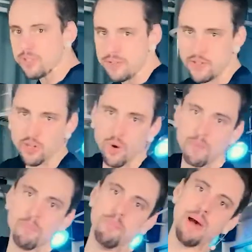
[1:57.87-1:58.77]
if you're going
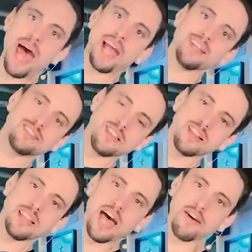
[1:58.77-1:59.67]
back into the
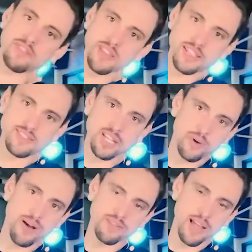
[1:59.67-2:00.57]
left, let's say you
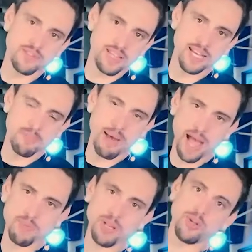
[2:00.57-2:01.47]
have left-sided
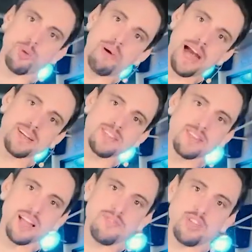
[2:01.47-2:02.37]
back pain, you go back into the
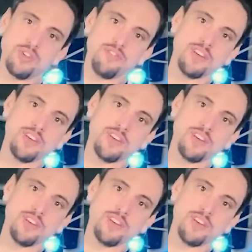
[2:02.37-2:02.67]
left and you feel